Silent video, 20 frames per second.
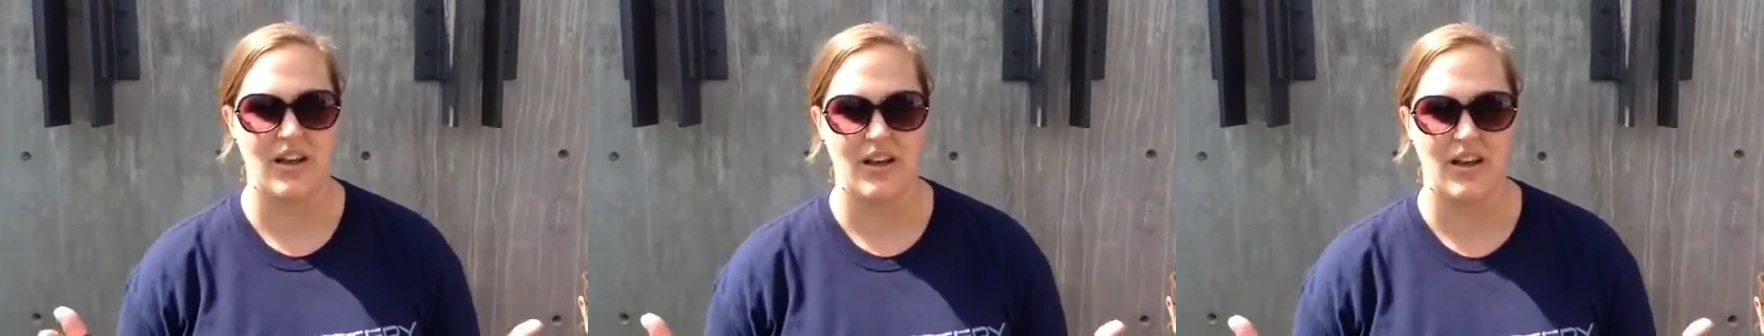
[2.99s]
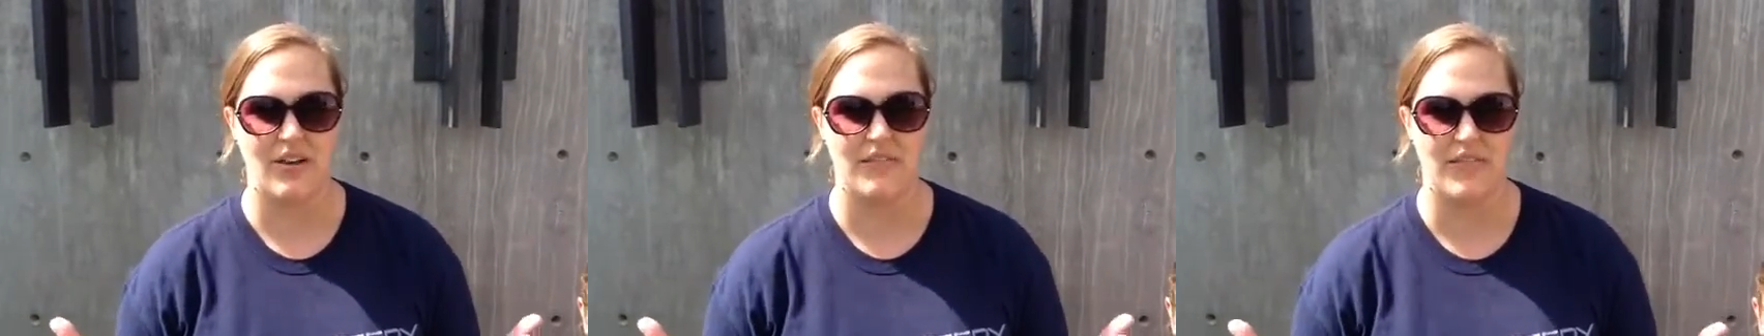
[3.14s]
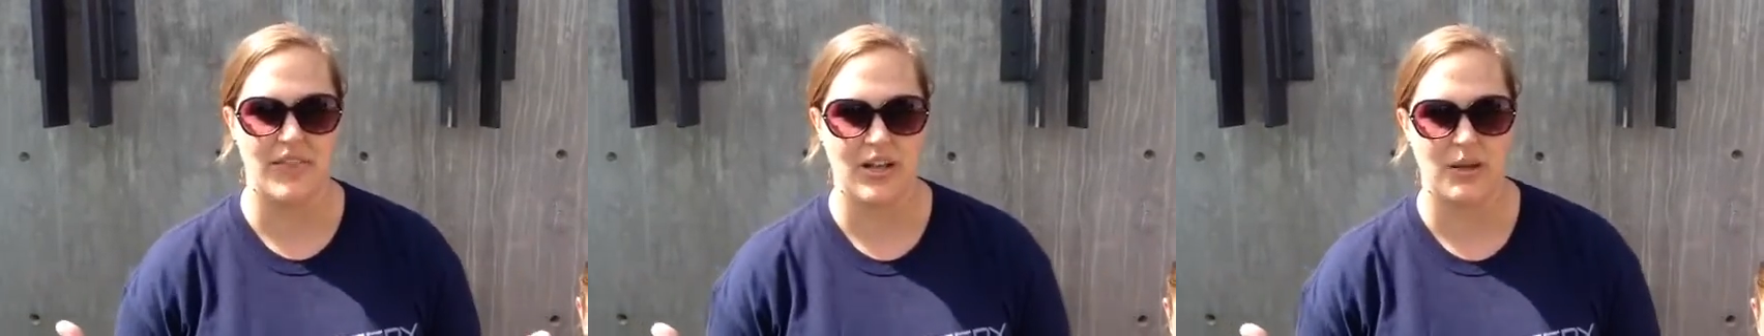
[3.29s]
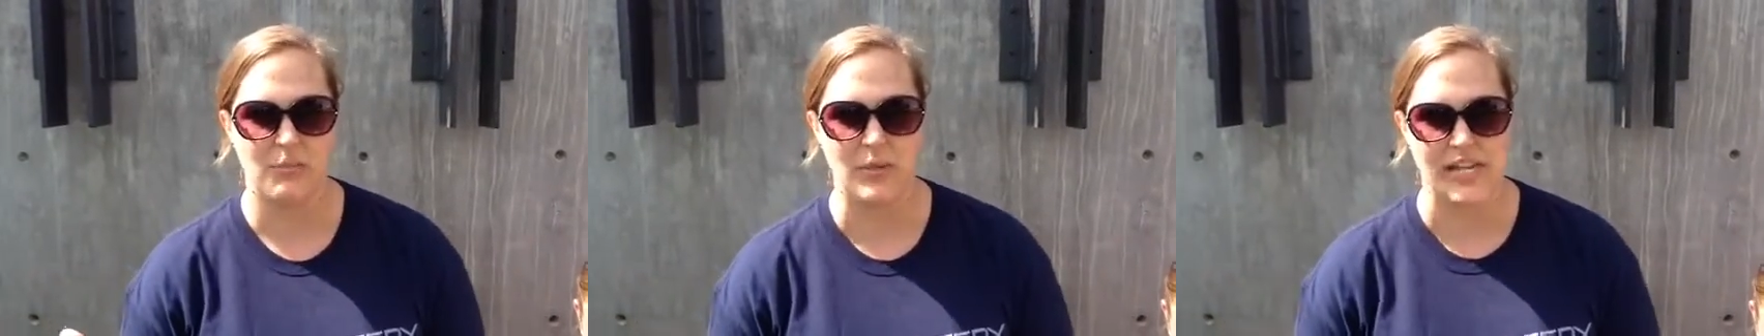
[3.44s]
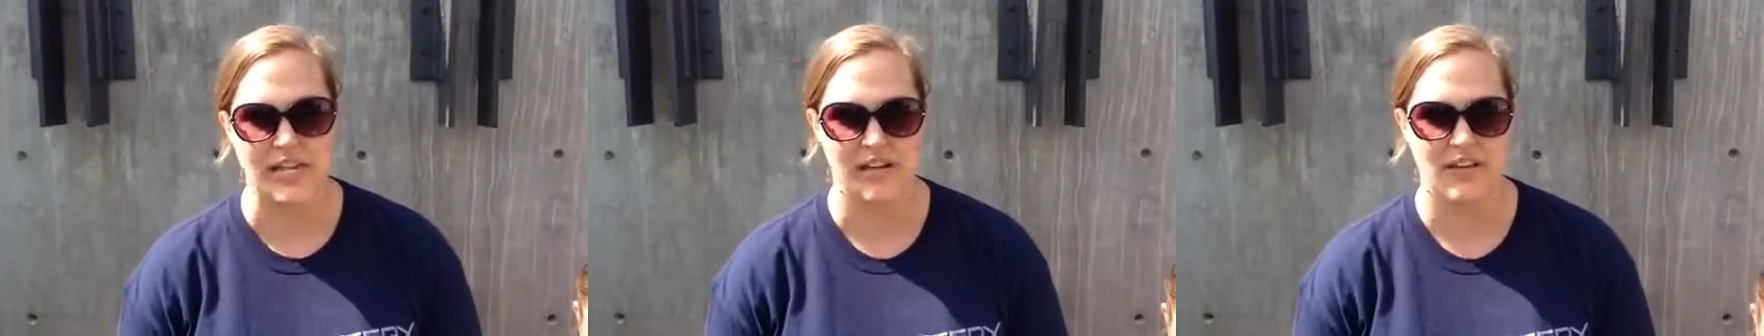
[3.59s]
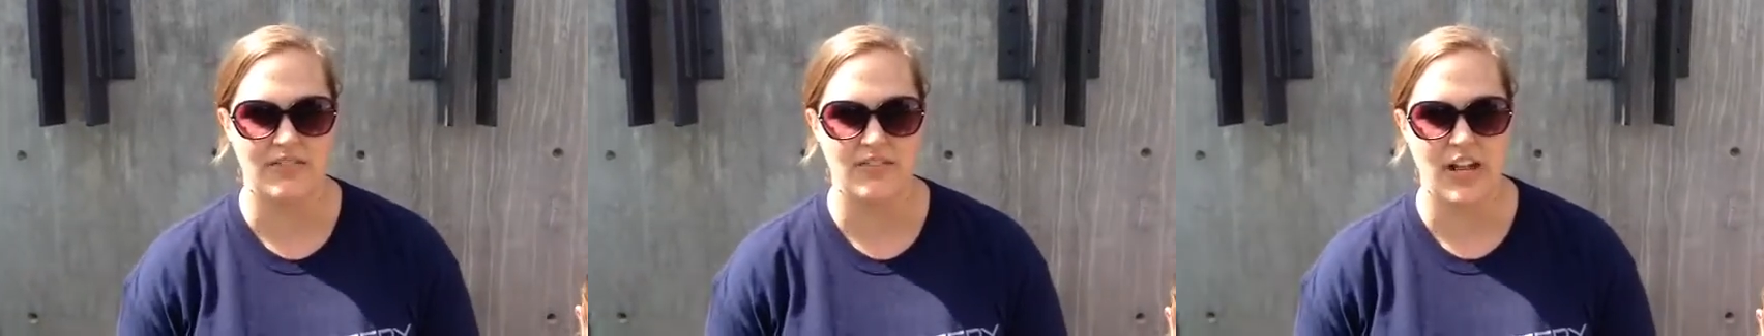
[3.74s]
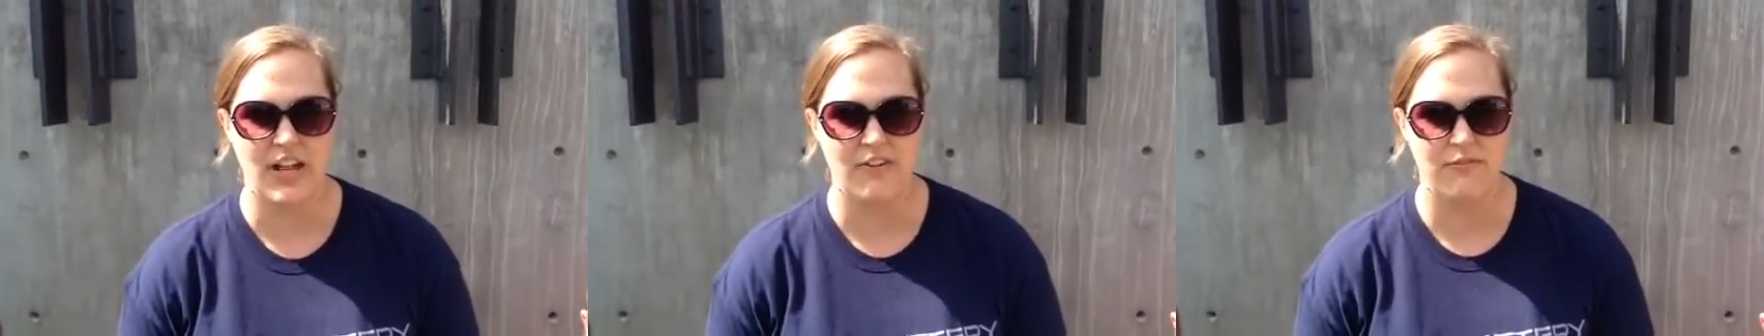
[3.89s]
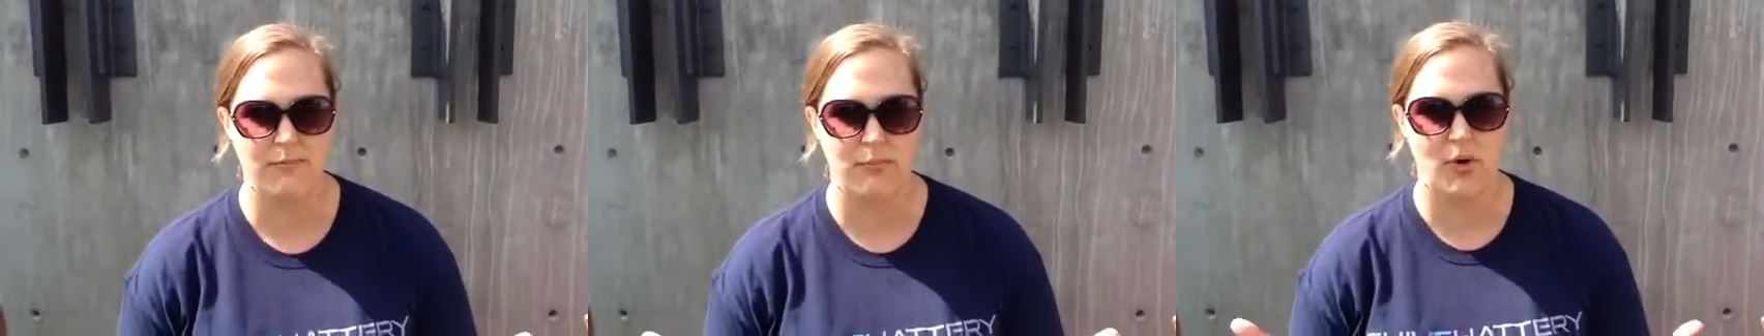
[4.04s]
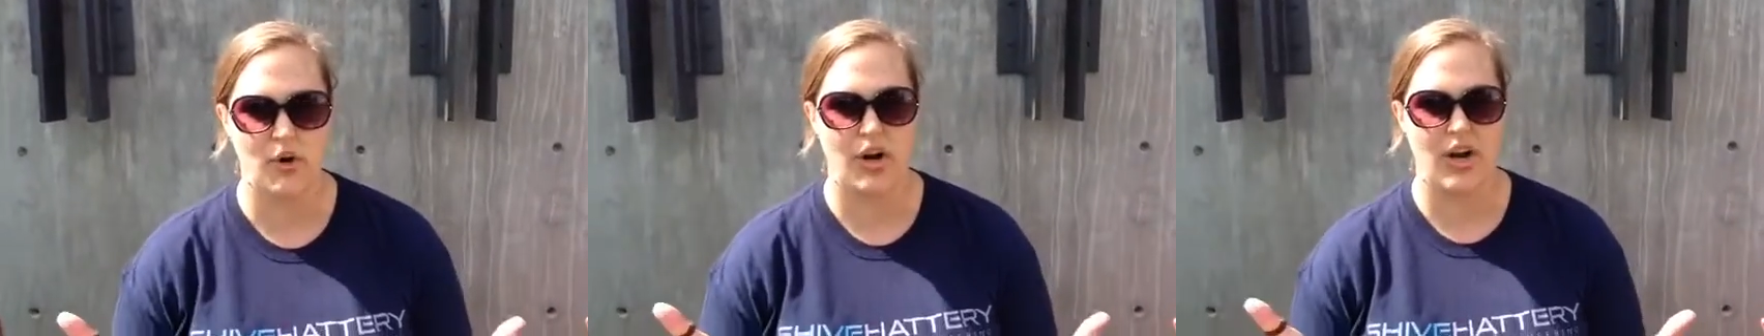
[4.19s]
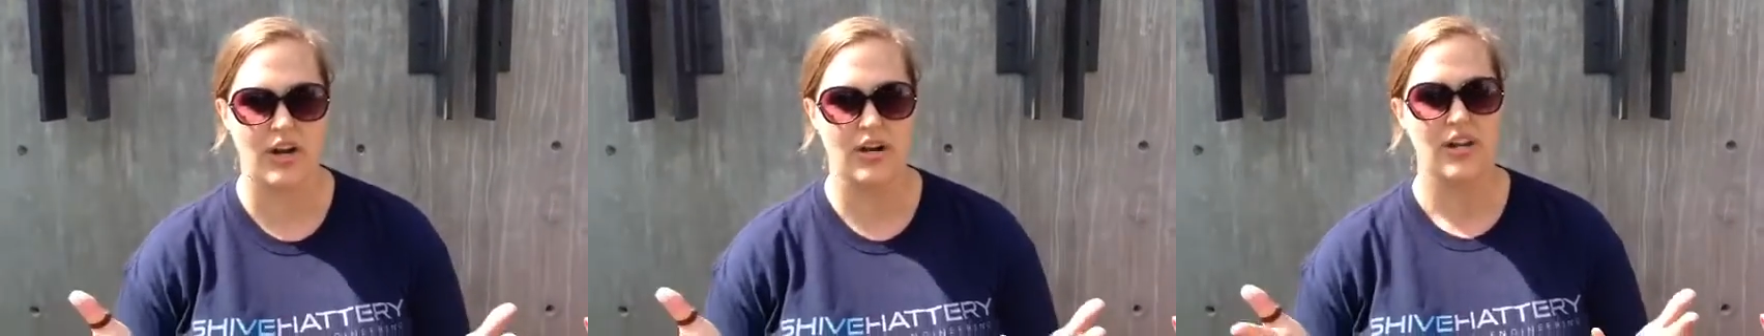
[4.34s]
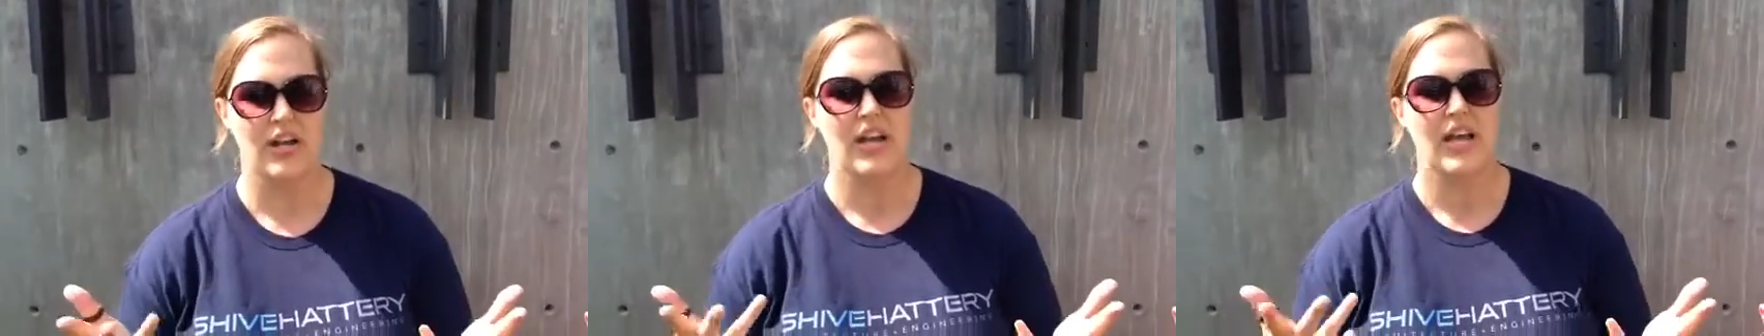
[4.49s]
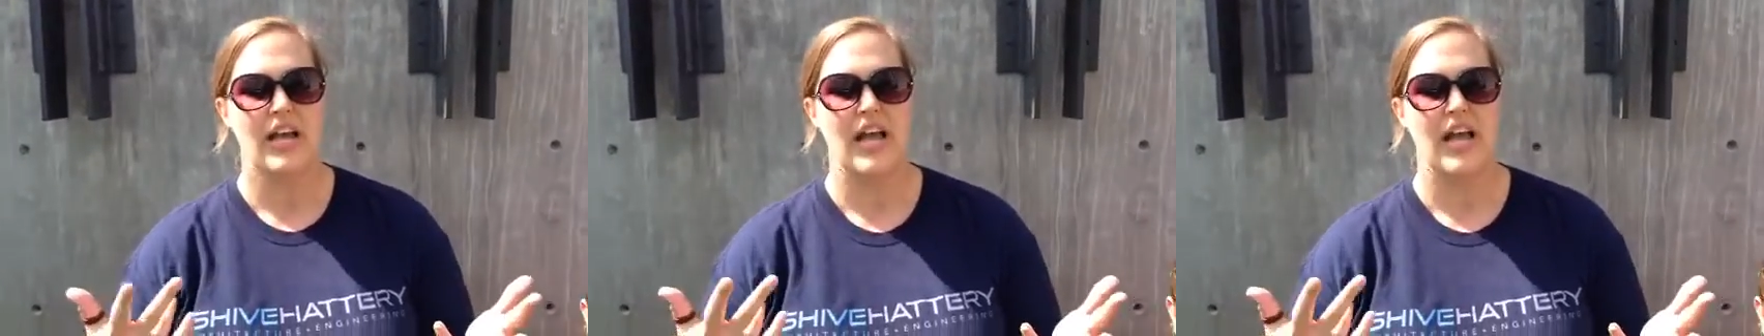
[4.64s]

of the Beacon of Life Board,